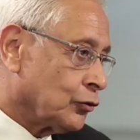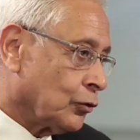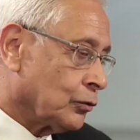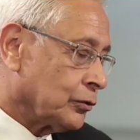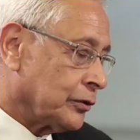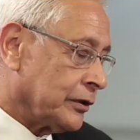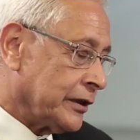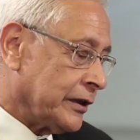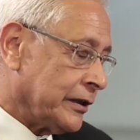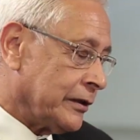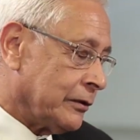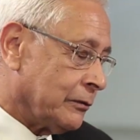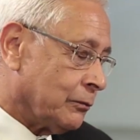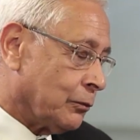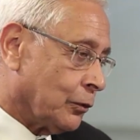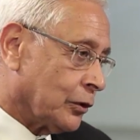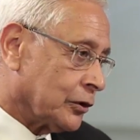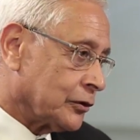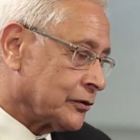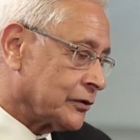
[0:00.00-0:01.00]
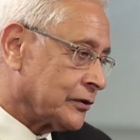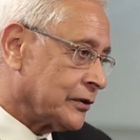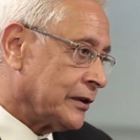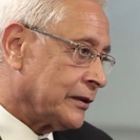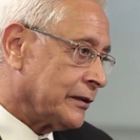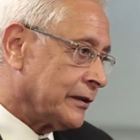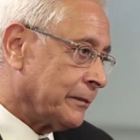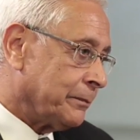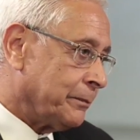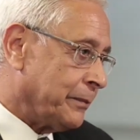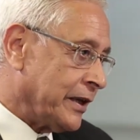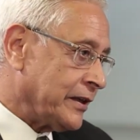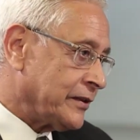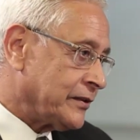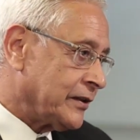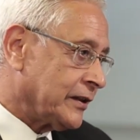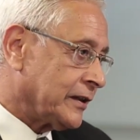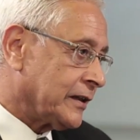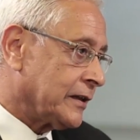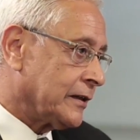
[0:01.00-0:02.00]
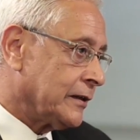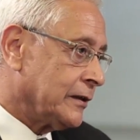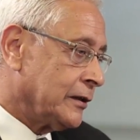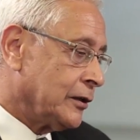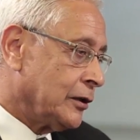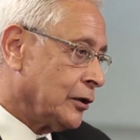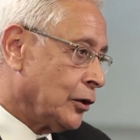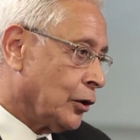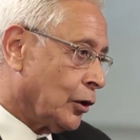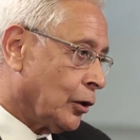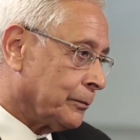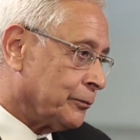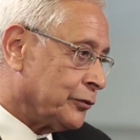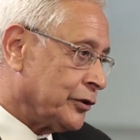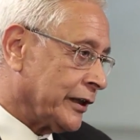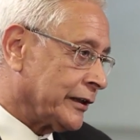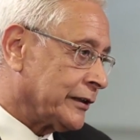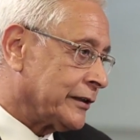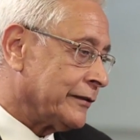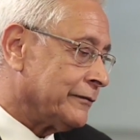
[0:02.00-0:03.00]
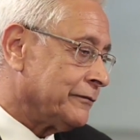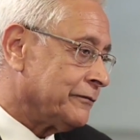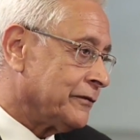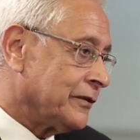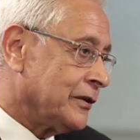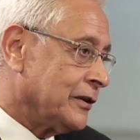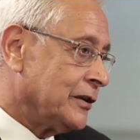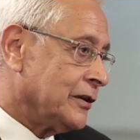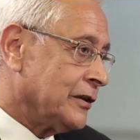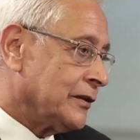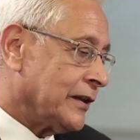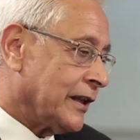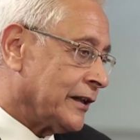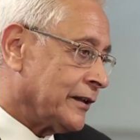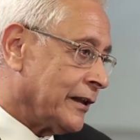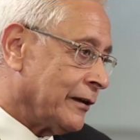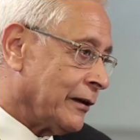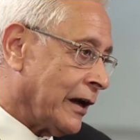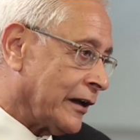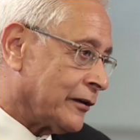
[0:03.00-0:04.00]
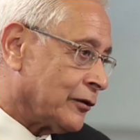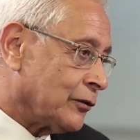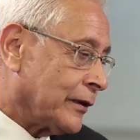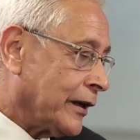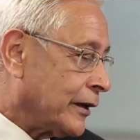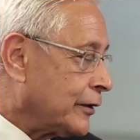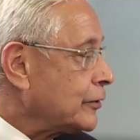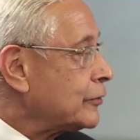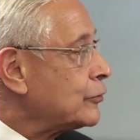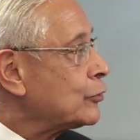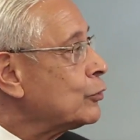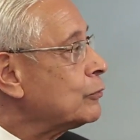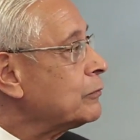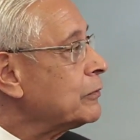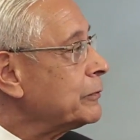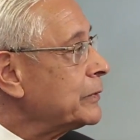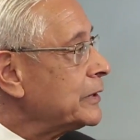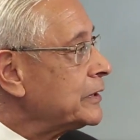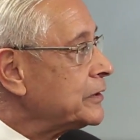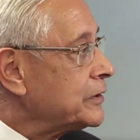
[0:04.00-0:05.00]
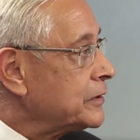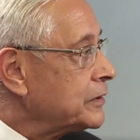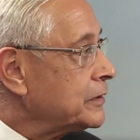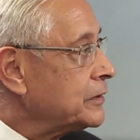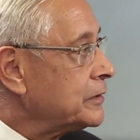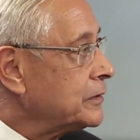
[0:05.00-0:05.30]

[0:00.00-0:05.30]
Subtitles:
was the basic objective that they had to get it over with.